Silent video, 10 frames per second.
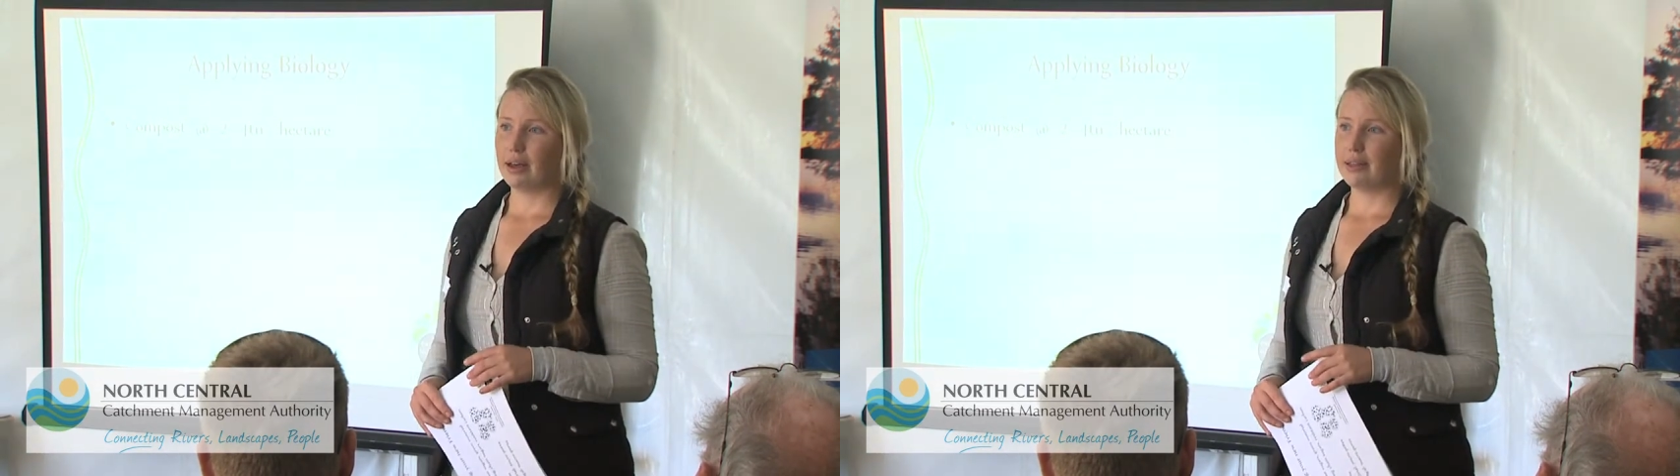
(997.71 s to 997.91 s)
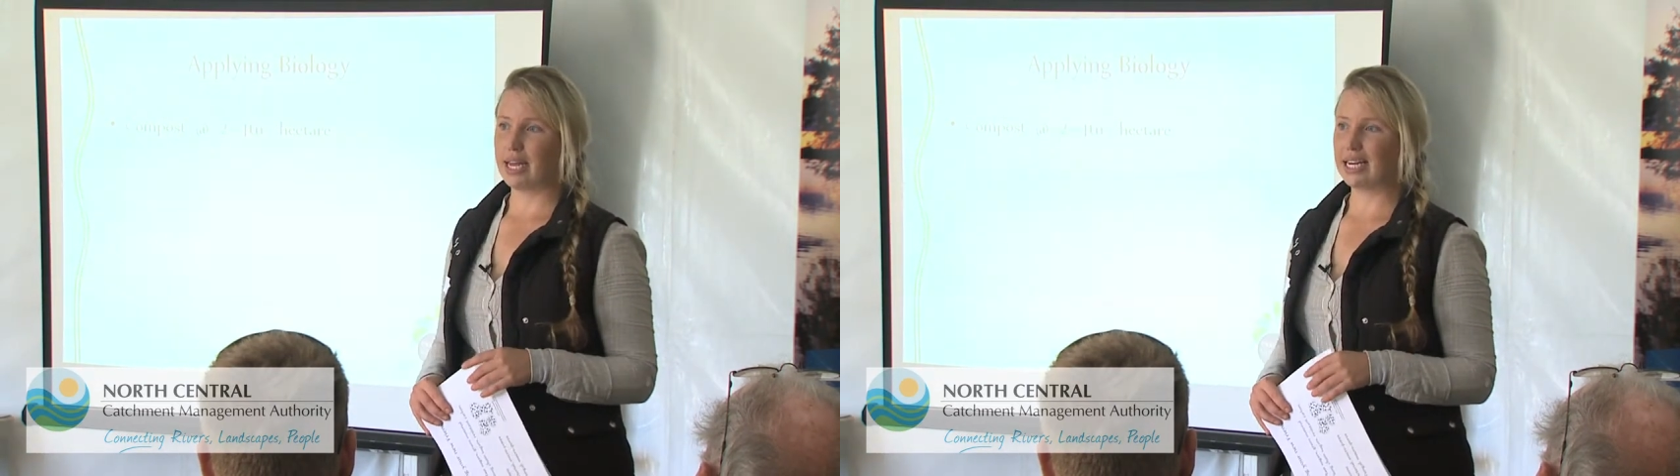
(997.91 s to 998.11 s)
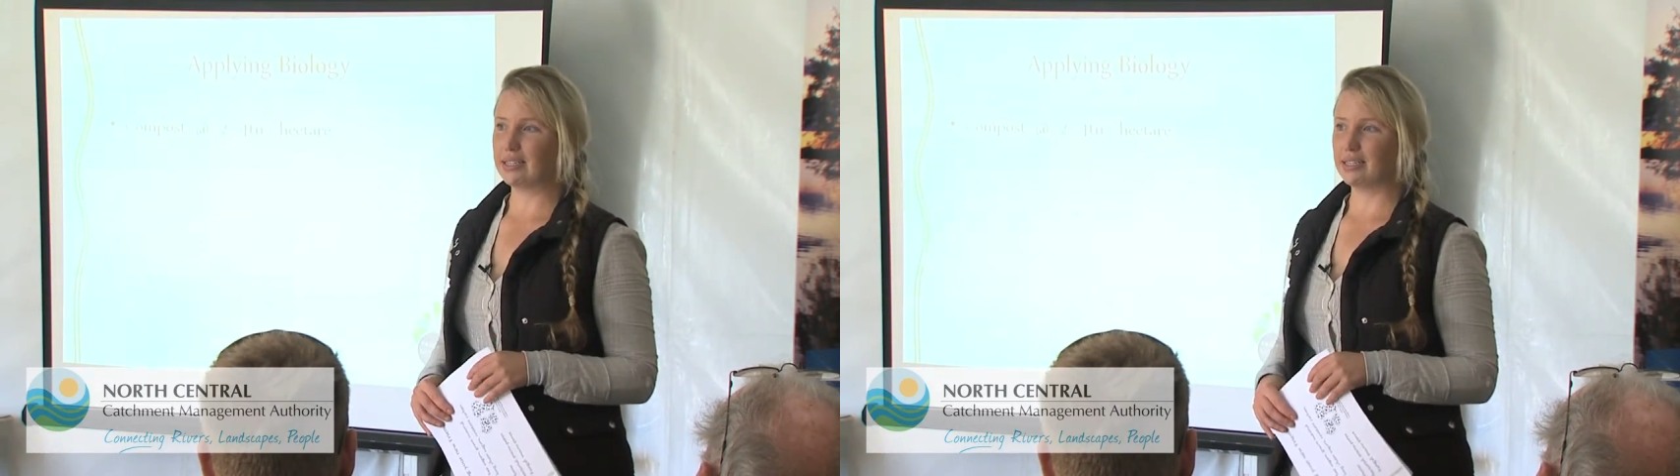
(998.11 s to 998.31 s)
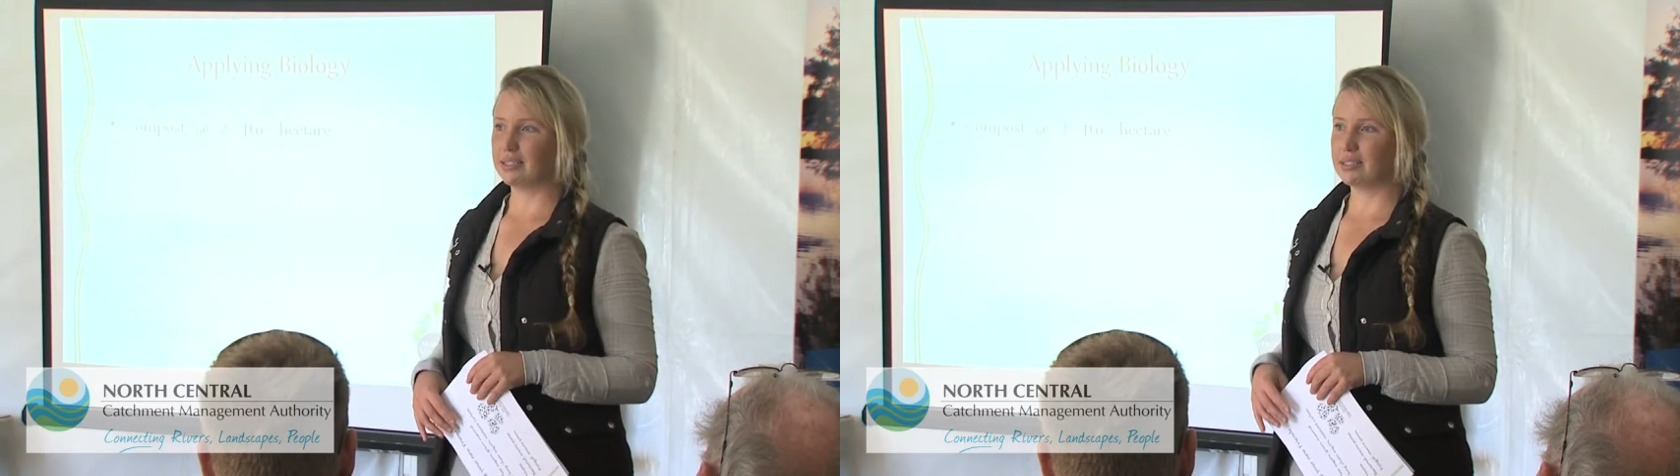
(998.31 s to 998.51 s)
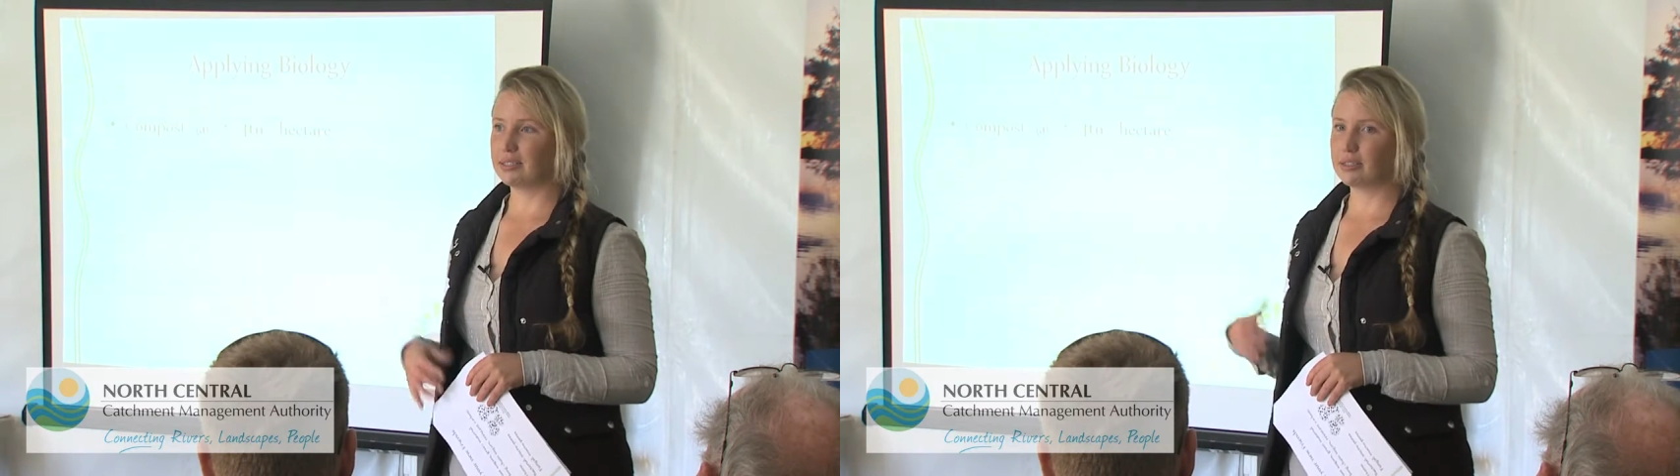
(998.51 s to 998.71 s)
then
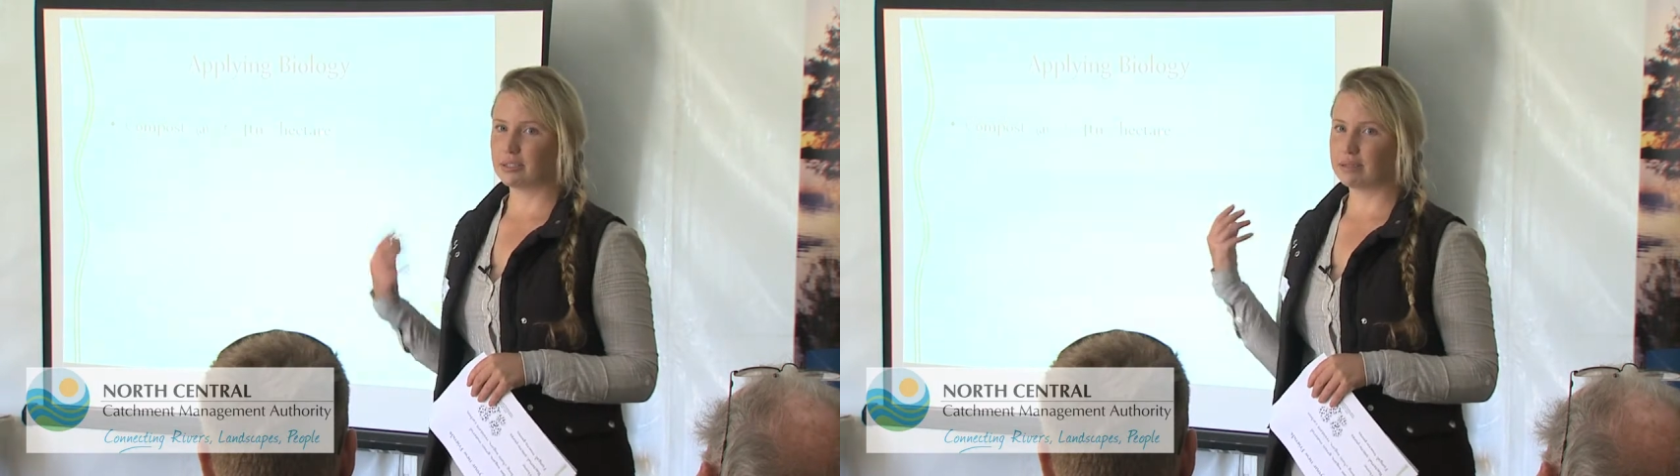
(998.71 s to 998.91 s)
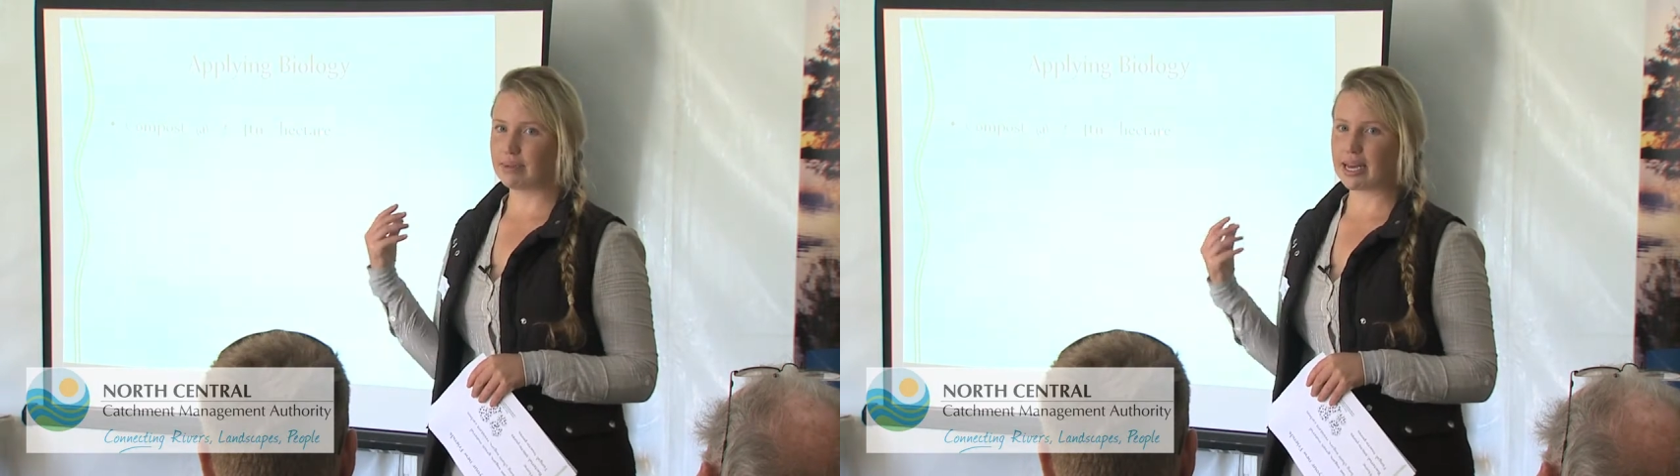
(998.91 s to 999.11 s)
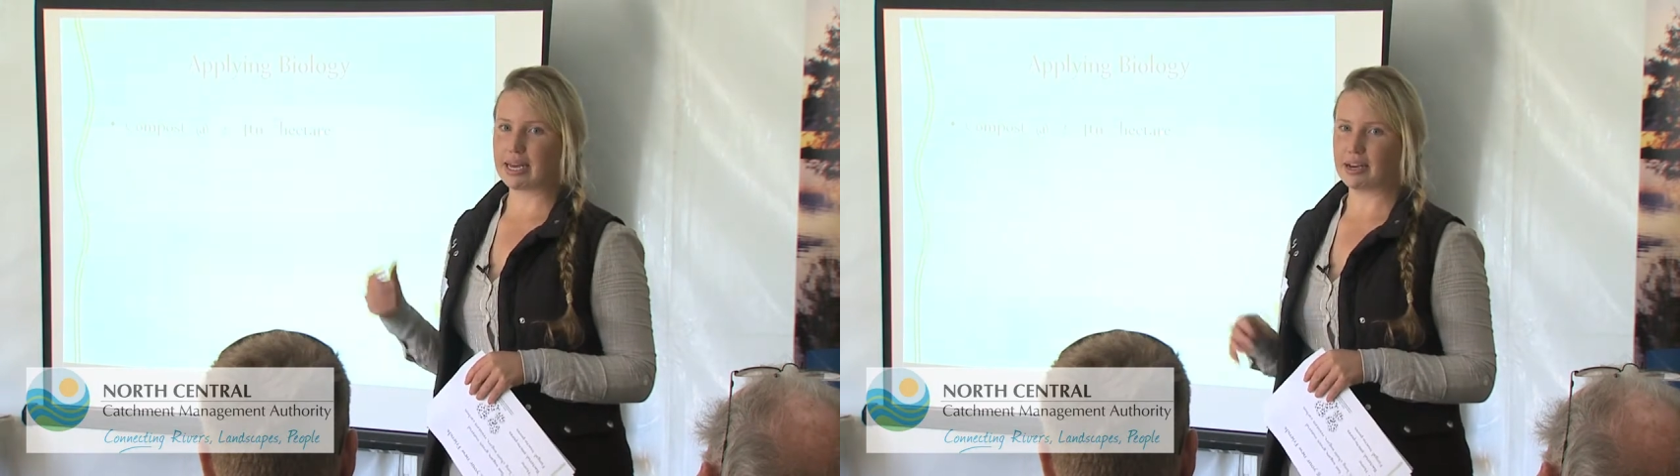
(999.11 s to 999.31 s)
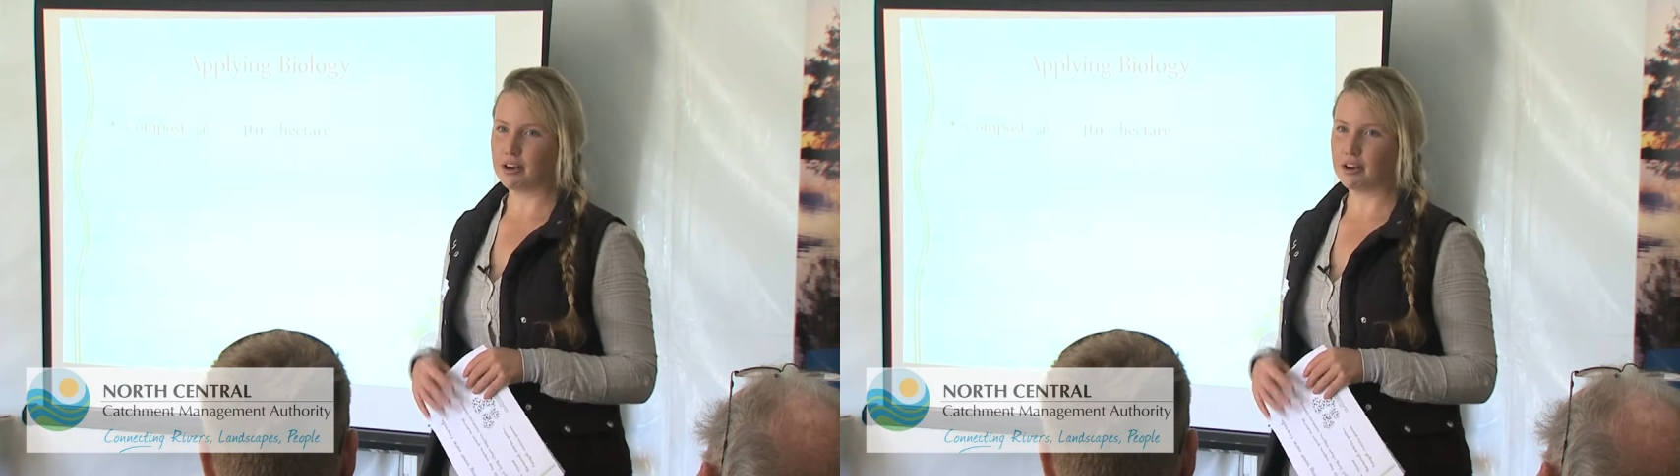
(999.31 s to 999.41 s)
making a